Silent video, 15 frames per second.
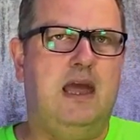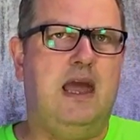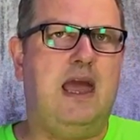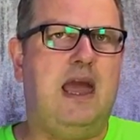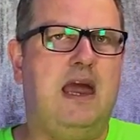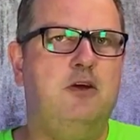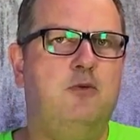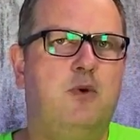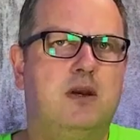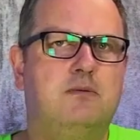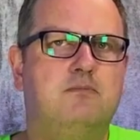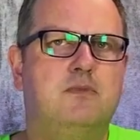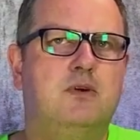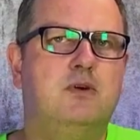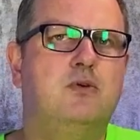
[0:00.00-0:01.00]

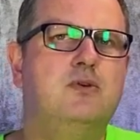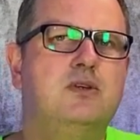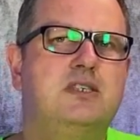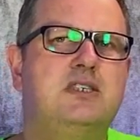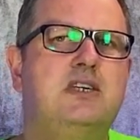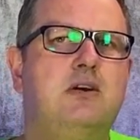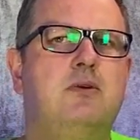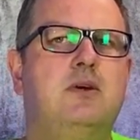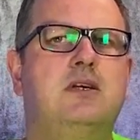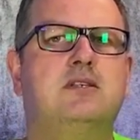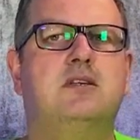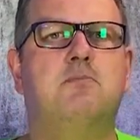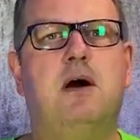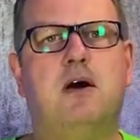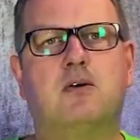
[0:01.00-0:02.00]
Anyone who is serious
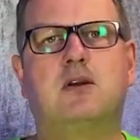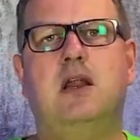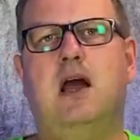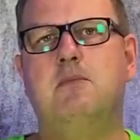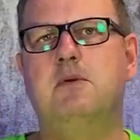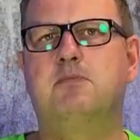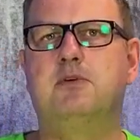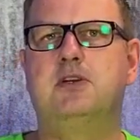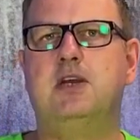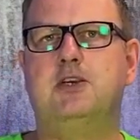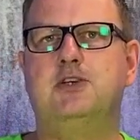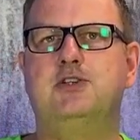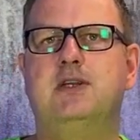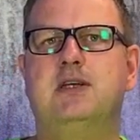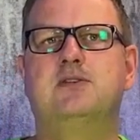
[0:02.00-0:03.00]
about climate
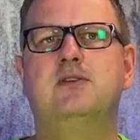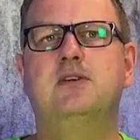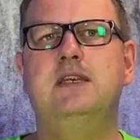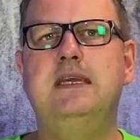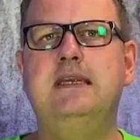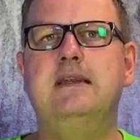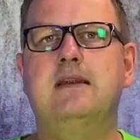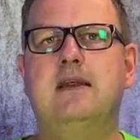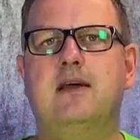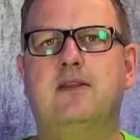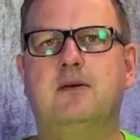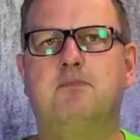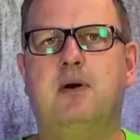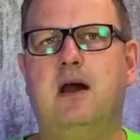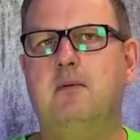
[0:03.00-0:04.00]
protection does not need another
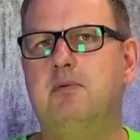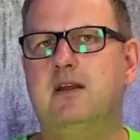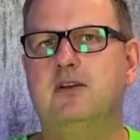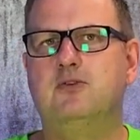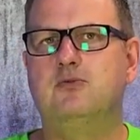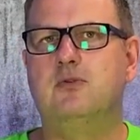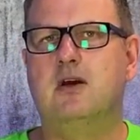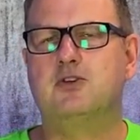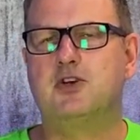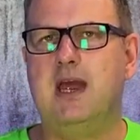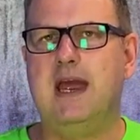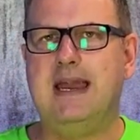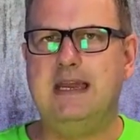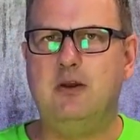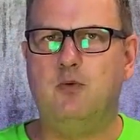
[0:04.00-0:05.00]
pipeline to Russia
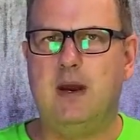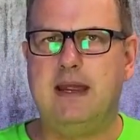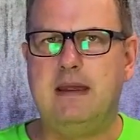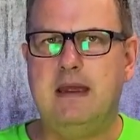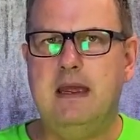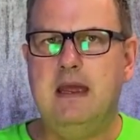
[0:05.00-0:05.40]
anyway,